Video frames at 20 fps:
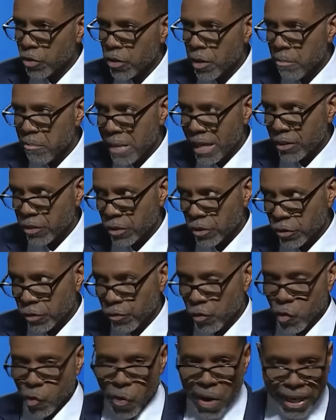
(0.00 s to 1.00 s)
the message
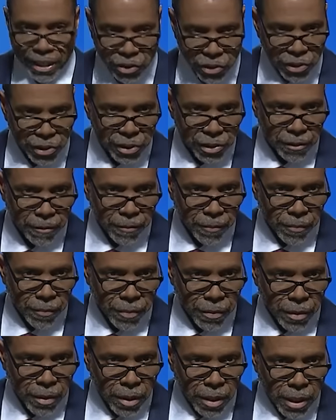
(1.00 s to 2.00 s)
of grace.
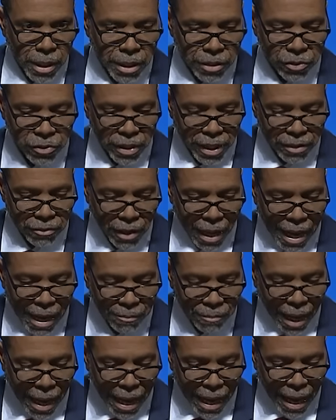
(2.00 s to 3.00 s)
He says,
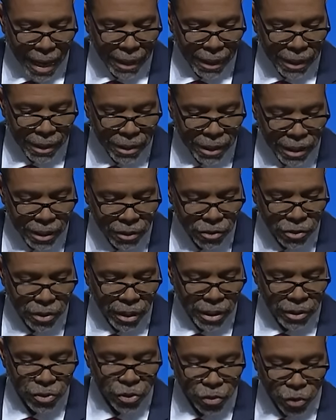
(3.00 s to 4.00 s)

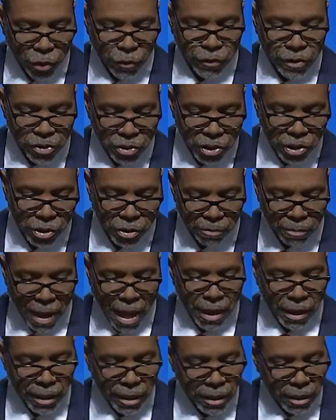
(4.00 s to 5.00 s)
his service to the
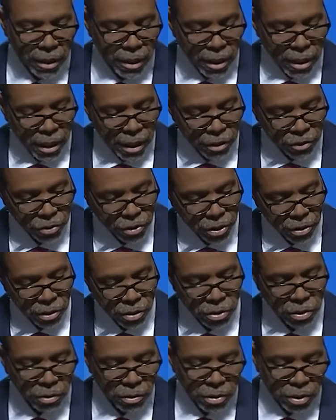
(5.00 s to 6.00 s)
body is
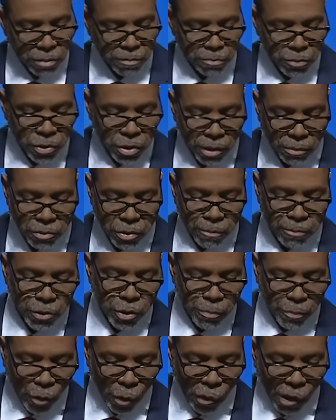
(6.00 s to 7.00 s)

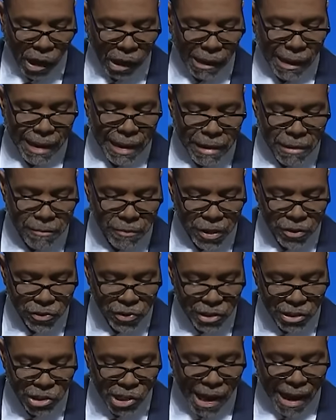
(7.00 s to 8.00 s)
to proclaim this
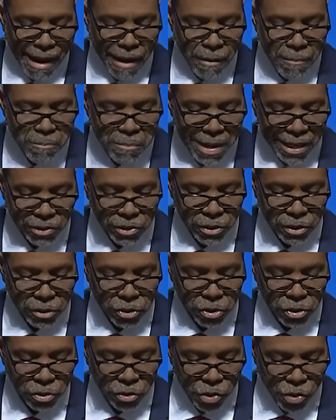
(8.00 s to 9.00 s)
entire
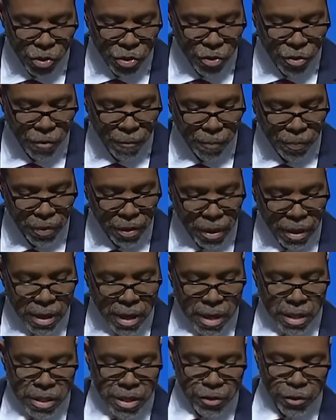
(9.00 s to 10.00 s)
message to you.
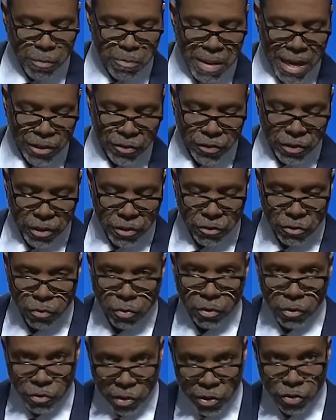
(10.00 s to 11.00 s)
This message,
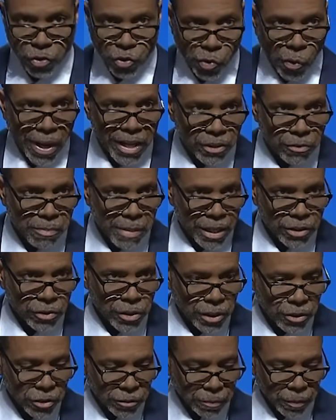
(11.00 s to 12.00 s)
this grace
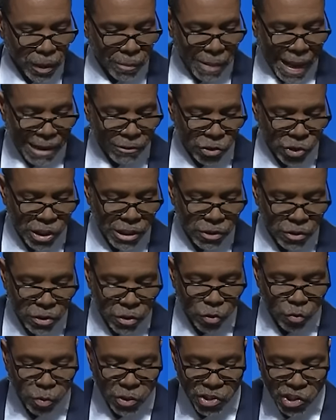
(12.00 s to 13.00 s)
message about
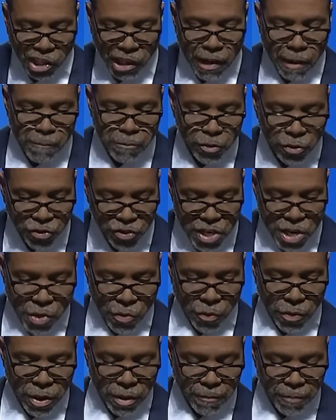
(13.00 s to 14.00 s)
Jesus, was kept
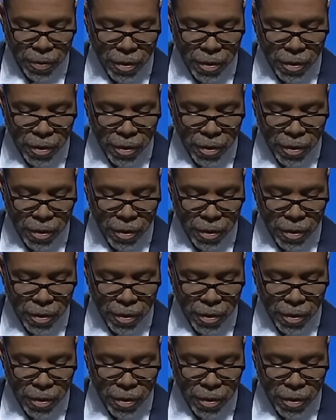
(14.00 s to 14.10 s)
secret